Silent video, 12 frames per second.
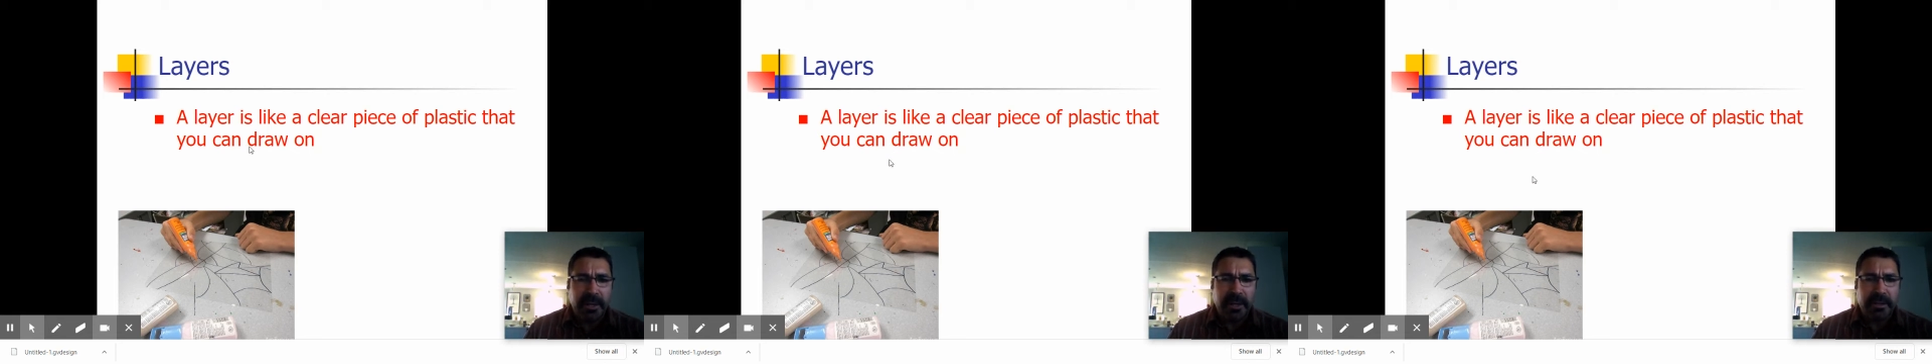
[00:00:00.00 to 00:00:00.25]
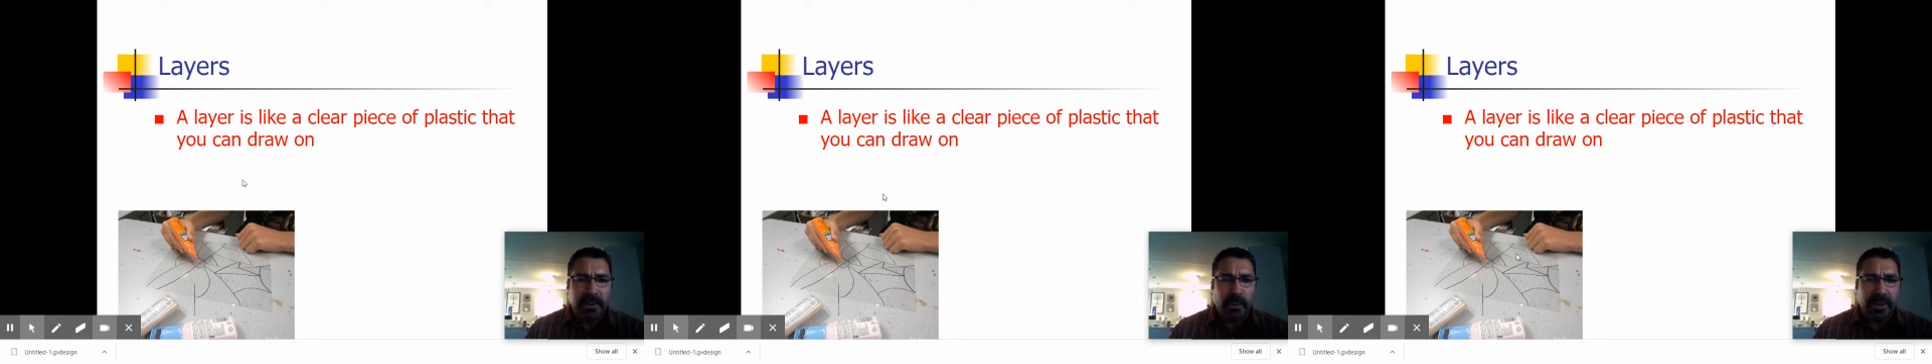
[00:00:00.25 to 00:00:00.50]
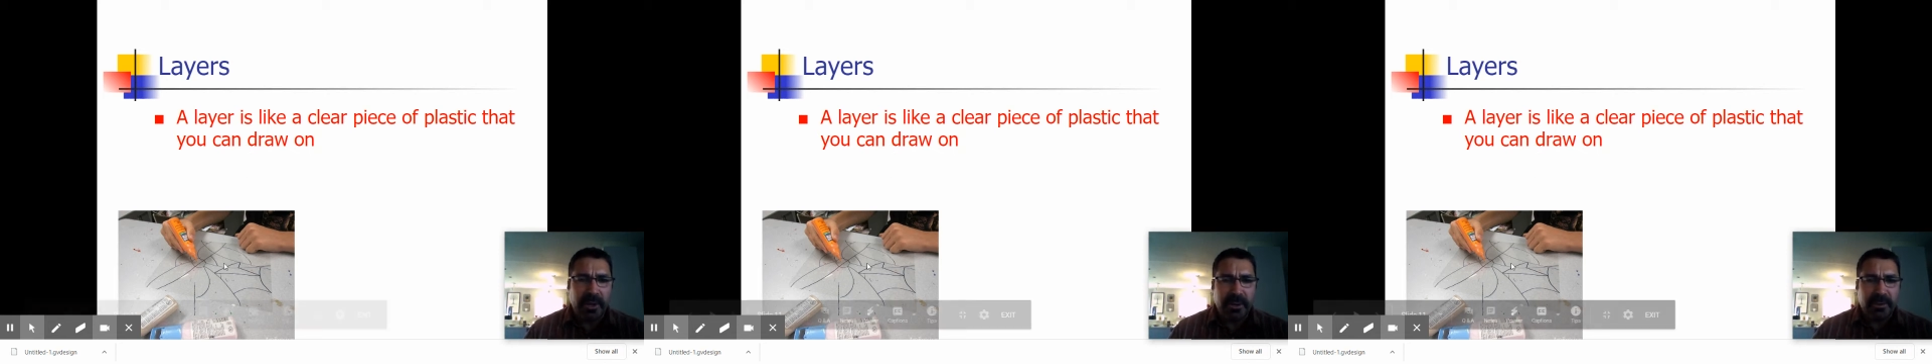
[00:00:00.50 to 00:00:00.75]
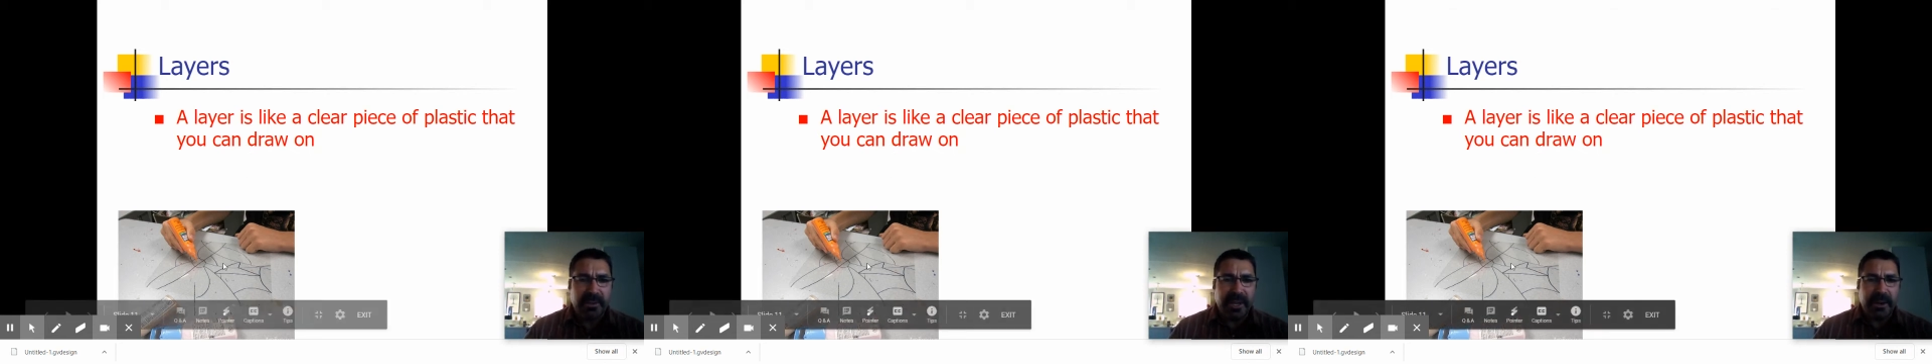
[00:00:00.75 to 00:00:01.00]
And so we're going to
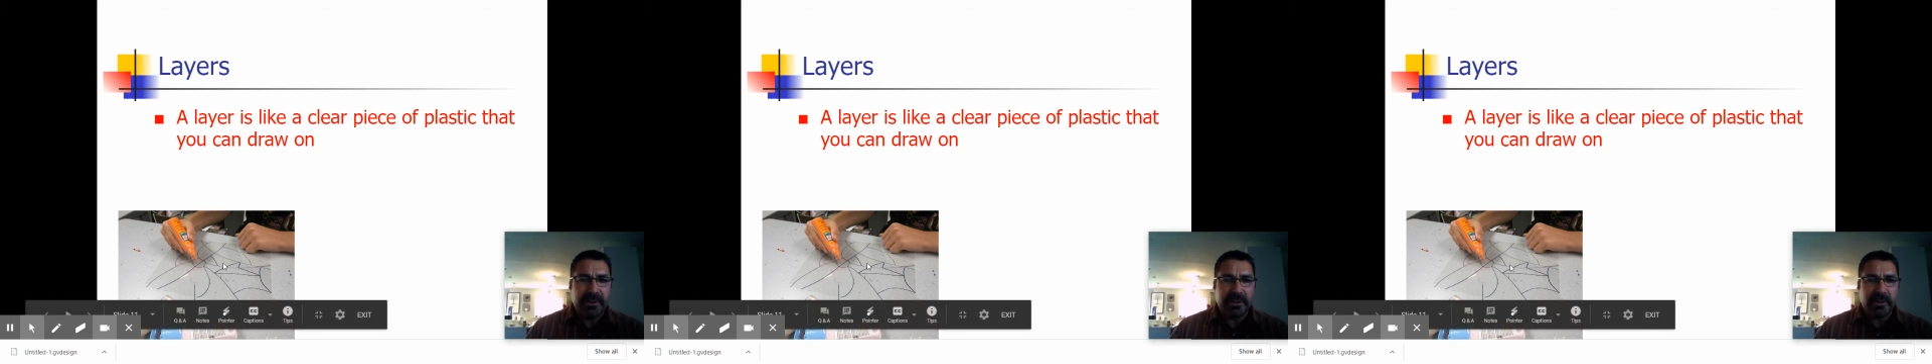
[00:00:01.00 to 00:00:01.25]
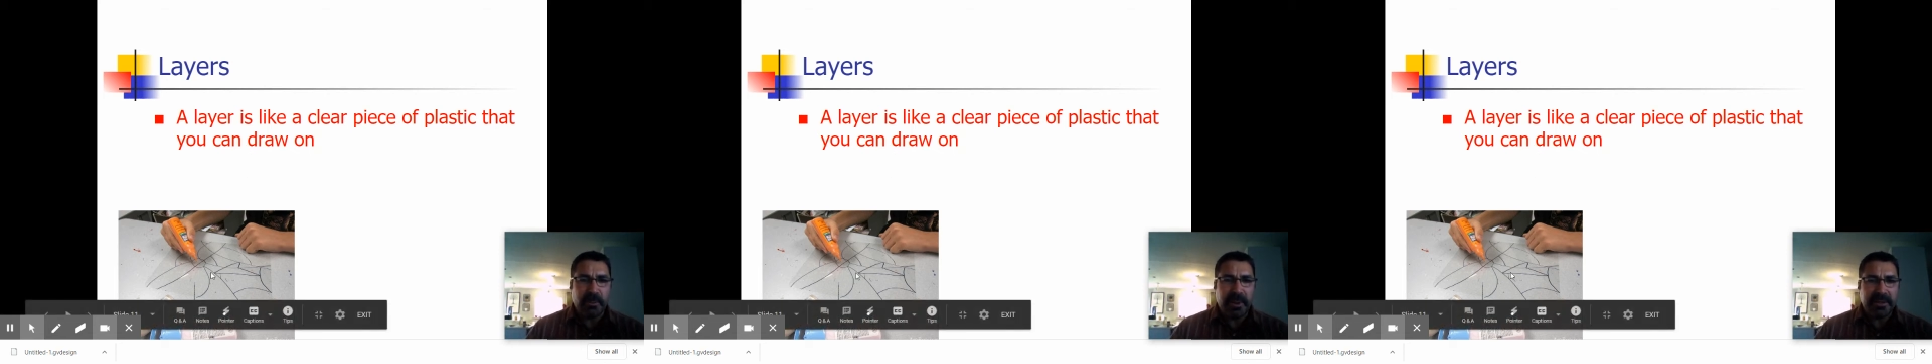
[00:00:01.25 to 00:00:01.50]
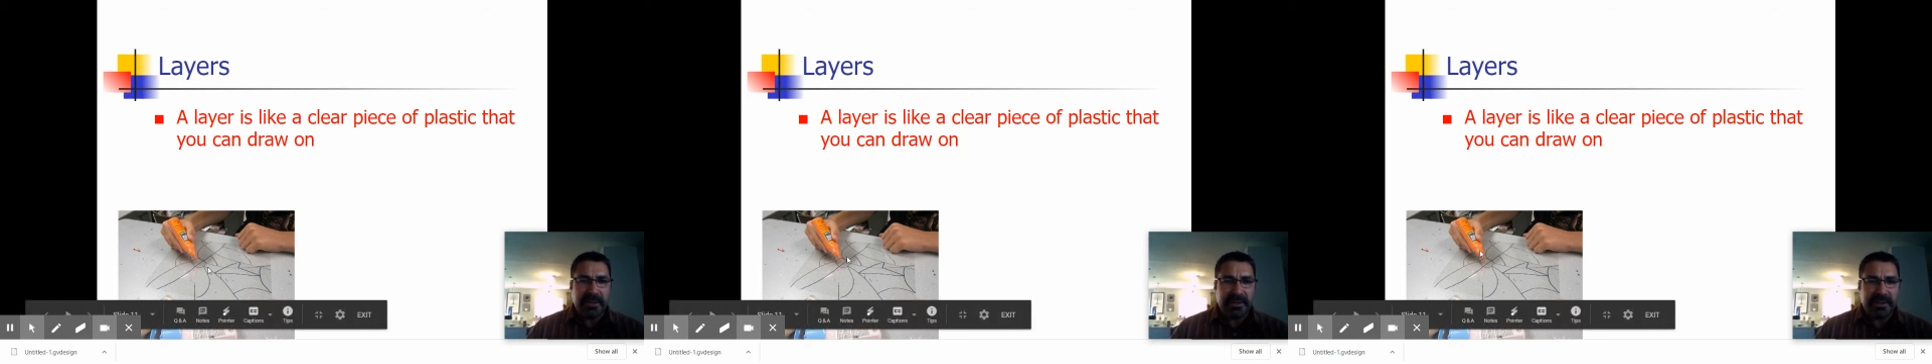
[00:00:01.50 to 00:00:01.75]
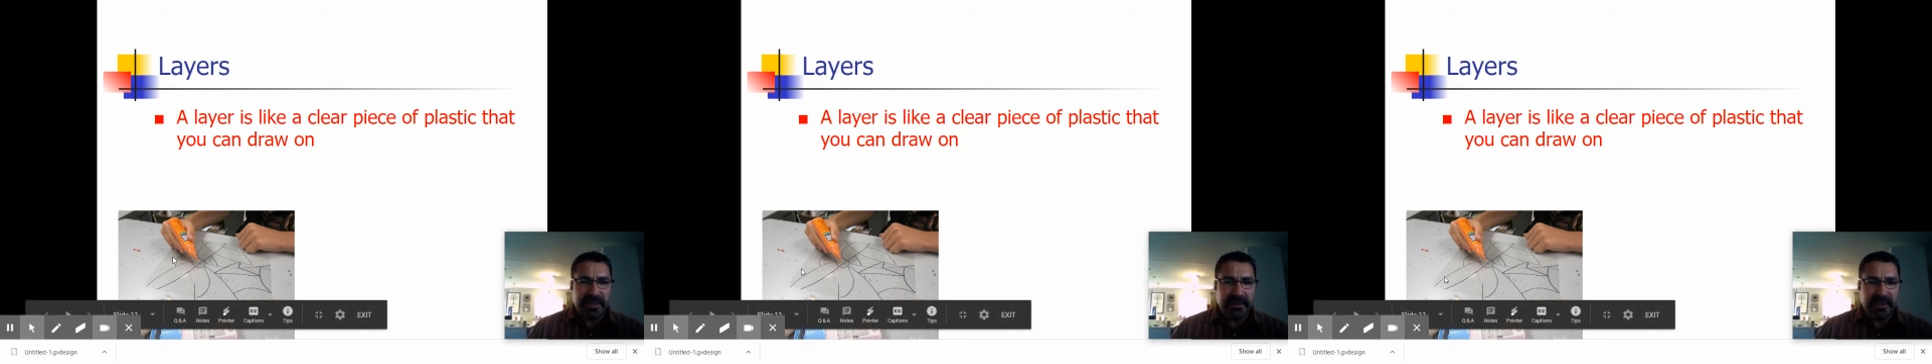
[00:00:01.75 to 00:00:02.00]
use layers. And so
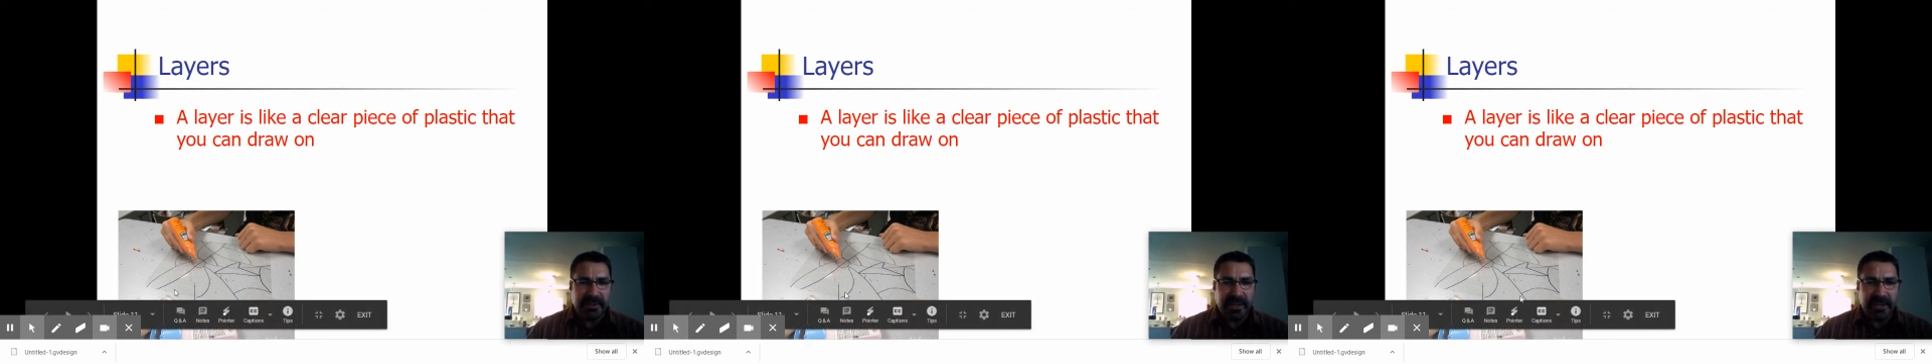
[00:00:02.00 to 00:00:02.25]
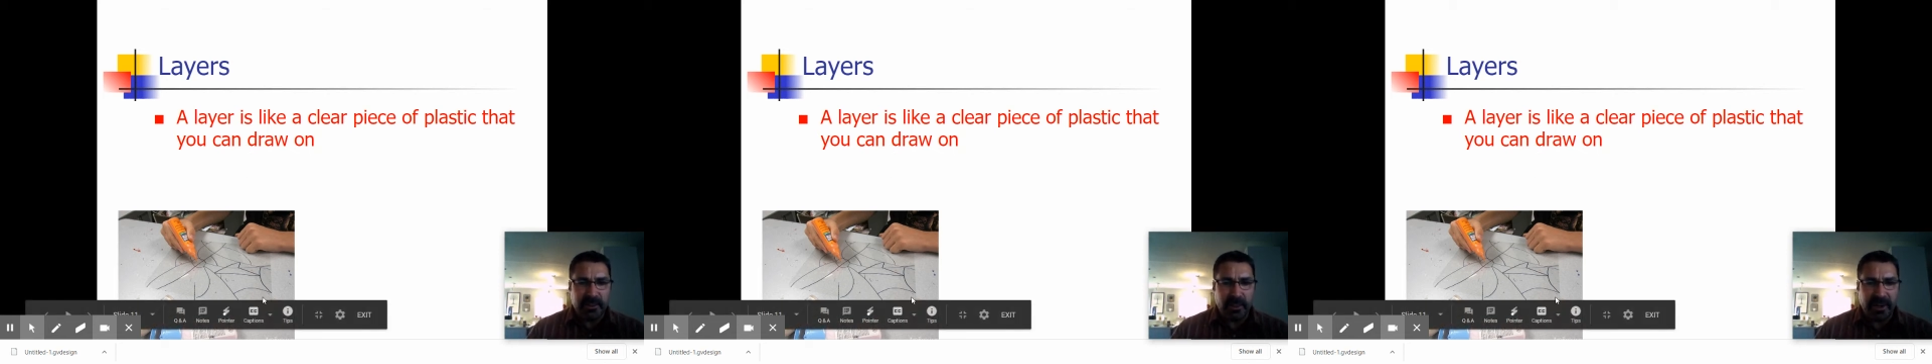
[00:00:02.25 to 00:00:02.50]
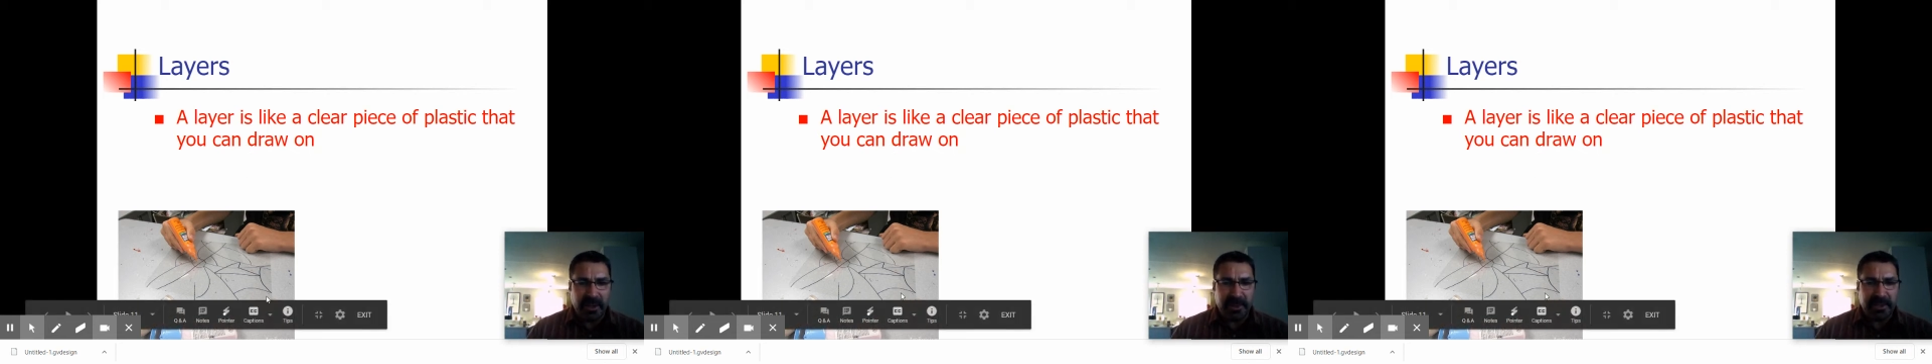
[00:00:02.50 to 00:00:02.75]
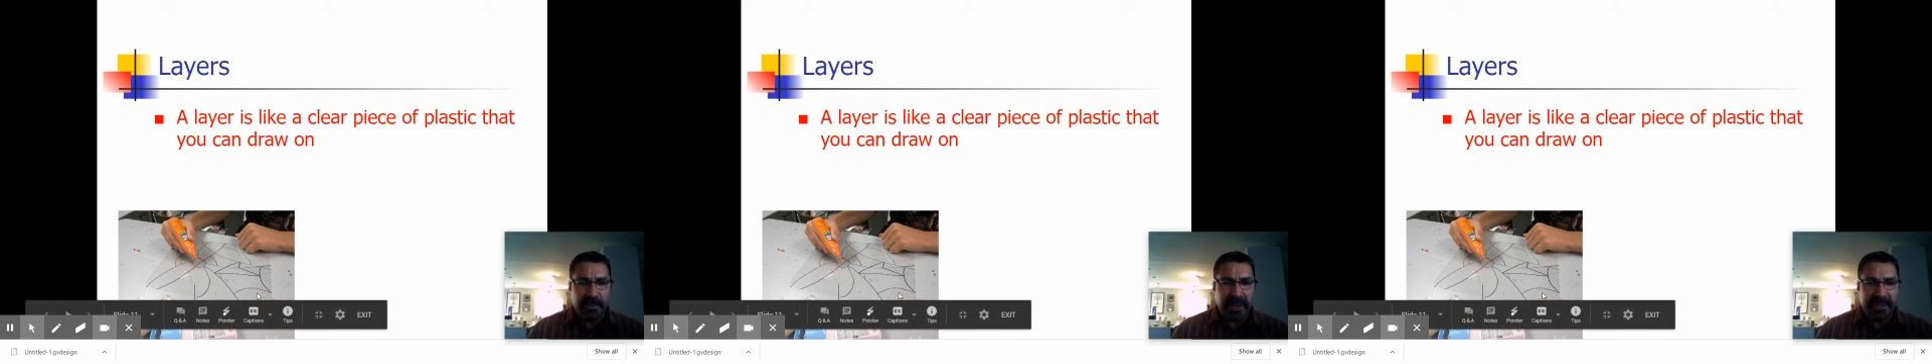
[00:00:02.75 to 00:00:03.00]
basically, see if this guy's drawing a
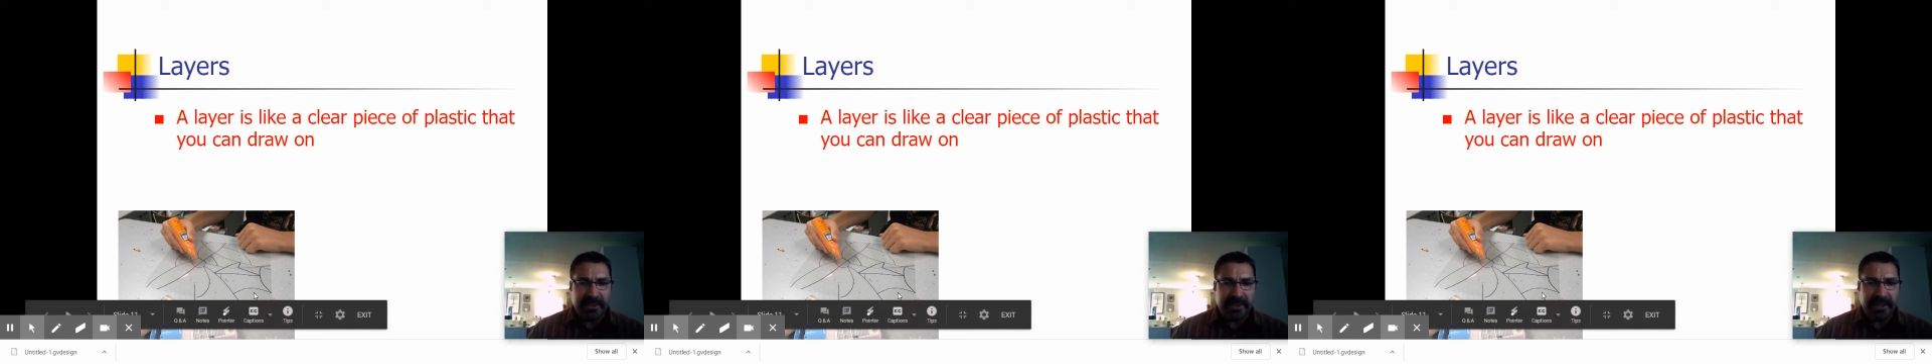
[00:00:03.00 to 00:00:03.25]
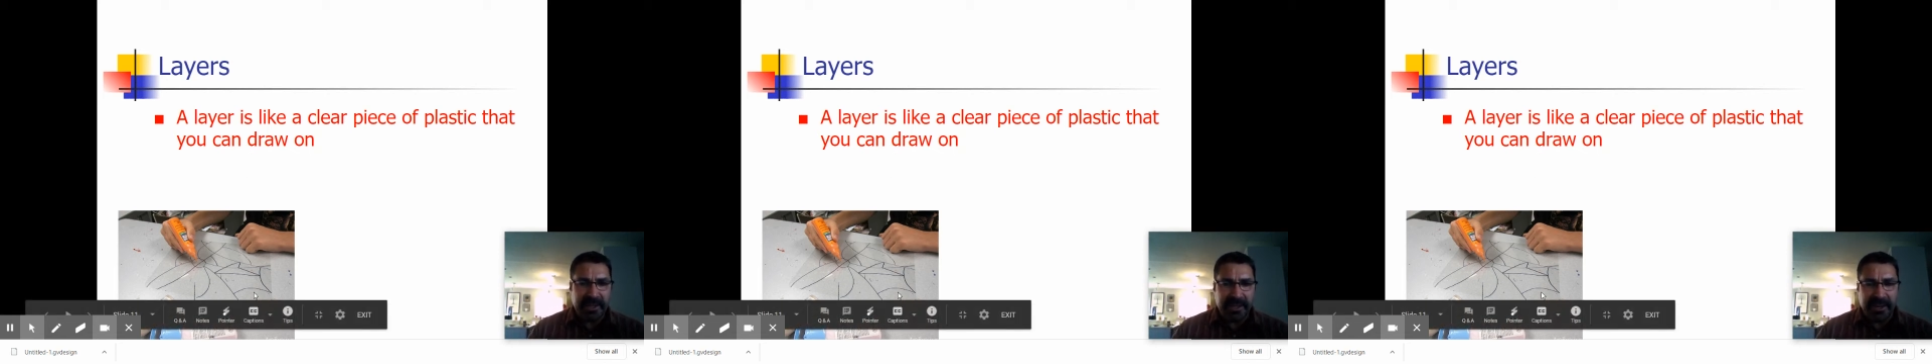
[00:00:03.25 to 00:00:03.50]
piece of plastic, he could get